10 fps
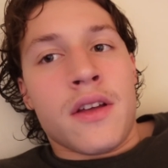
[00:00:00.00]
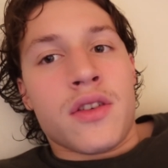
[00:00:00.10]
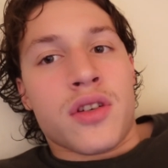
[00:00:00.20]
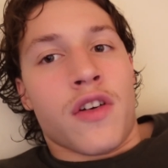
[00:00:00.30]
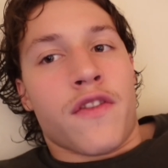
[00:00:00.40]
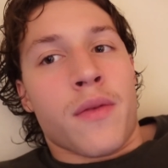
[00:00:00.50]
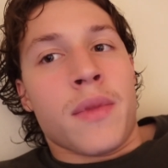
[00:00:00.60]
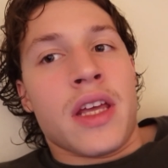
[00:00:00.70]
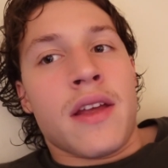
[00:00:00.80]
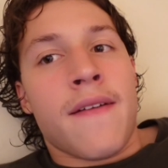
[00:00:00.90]
So for
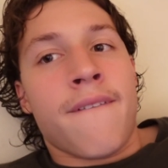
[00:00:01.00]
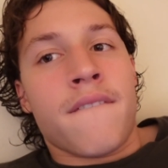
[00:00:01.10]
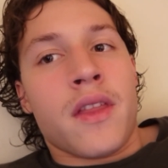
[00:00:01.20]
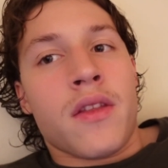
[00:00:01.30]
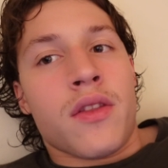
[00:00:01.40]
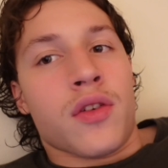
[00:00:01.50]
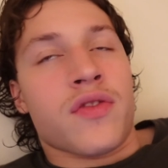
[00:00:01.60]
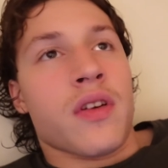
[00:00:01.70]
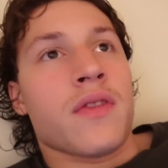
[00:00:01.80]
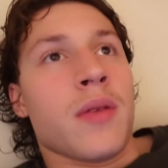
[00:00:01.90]
me, those
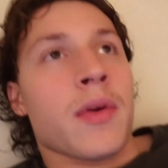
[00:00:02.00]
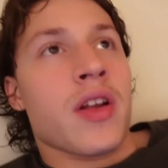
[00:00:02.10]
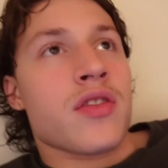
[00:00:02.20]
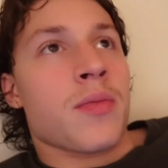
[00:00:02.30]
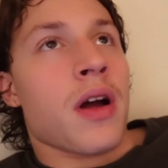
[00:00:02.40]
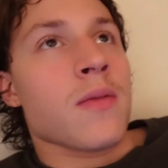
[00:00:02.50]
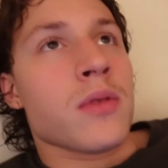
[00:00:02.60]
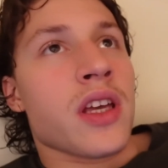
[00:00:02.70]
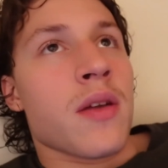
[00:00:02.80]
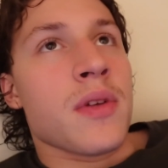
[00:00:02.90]
15 minutes are
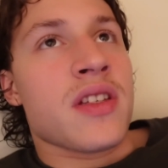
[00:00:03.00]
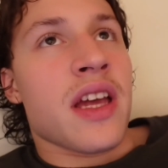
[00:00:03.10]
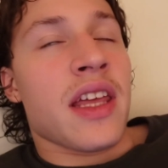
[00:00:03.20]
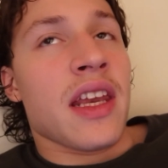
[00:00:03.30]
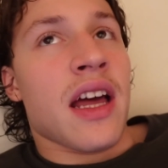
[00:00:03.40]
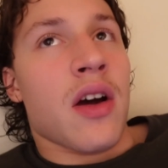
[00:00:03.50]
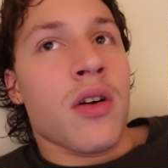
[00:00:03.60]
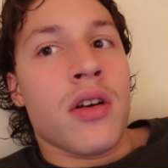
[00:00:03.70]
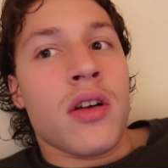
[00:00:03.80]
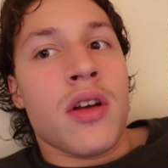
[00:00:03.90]
probably going to be taken
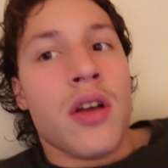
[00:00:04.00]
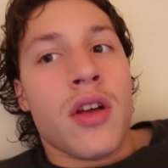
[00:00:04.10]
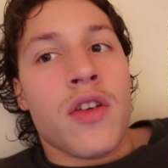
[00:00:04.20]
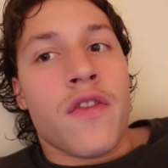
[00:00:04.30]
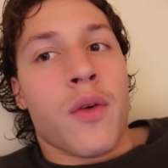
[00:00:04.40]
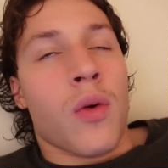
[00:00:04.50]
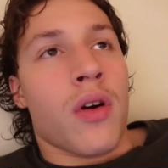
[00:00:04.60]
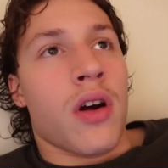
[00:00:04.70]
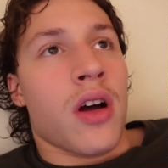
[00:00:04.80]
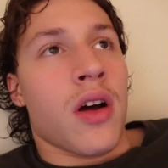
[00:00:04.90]
out
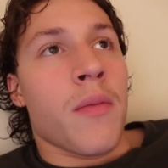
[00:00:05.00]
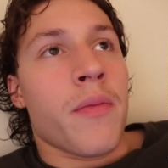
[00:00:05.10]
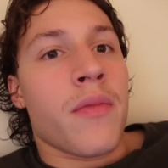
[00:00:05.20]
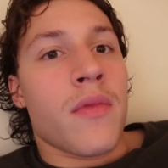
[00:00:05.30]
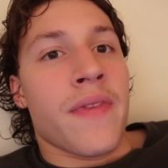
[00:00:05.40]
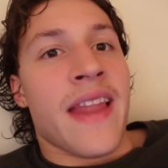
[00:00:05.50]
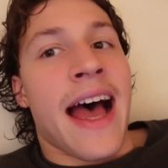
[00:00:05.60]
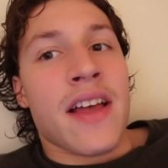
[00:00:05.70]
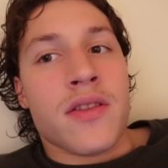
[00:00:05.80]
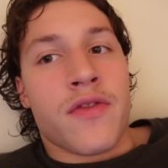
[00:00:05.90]
for um,
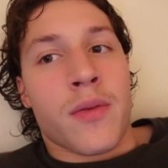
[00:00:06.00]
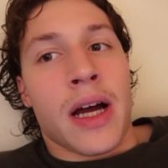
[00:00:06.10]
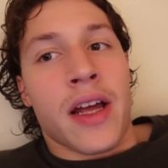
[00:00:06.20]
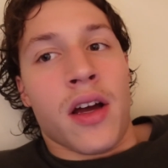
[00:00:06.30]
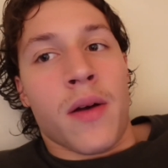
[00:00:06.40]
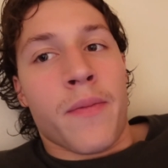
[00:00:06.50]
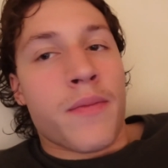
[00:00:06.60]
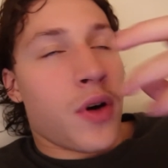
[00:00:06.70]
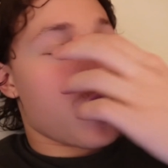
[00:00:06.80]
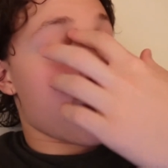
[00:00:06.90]
NASM for my um,
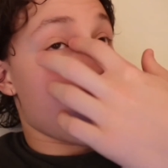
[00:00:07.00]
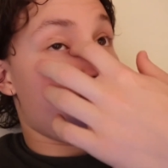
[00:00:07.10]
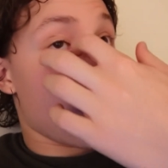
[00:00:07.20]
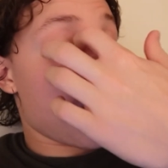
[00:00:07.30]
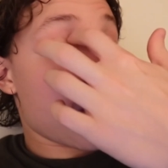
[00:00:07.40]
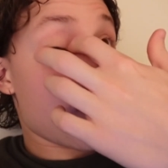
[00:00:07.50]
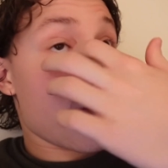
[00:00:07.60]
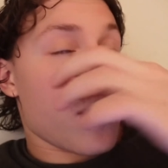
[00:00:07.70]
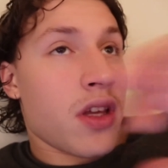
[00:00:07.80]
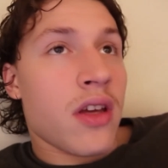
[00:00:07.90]
personal training
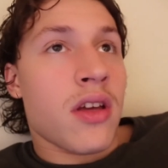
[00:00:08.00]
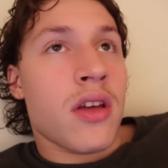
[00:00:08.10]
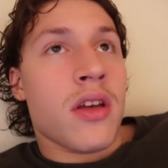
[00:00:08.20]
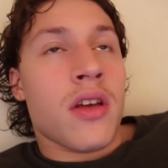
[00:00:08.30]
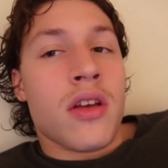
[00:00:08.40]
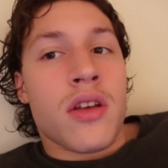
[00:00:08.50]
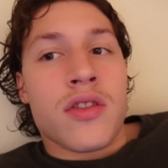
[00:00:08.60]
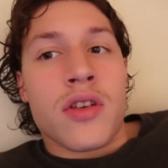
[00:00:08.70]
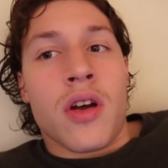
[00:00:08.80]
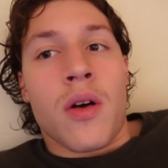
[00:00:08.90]
certificate.
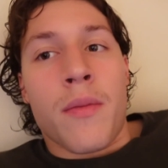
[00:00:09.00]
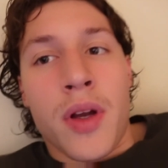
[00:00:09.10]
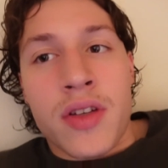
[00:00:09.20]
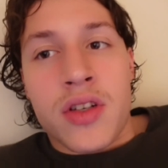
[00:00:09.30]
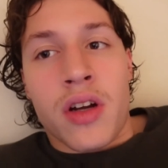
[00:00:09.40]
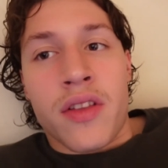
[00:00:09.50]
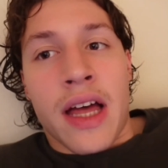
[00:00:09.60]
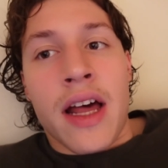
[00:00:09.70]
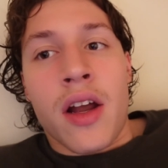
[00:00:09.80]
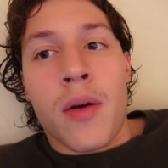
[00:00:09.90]
So I'm going to start
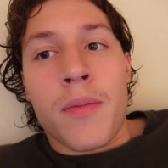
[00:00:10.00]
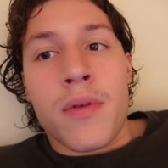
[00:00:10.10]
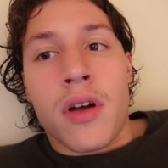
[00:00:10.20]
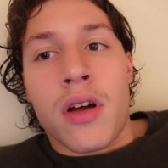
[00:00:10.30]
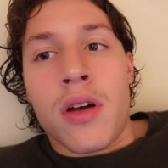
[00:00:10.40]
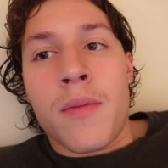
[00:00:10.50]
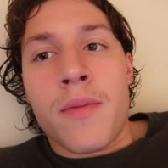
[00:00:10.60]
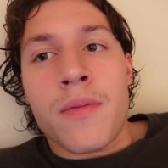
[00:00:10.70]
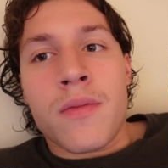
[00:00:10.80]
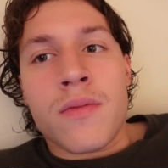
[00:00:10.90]
that up.
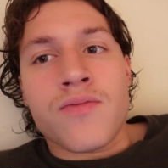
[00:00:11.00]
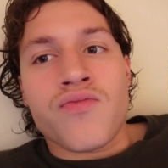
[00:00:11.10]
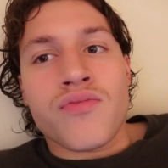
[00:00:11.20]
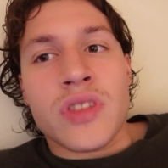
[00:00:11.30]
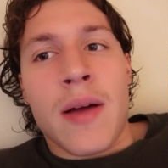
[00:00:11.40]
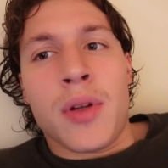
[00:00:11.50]
Um, I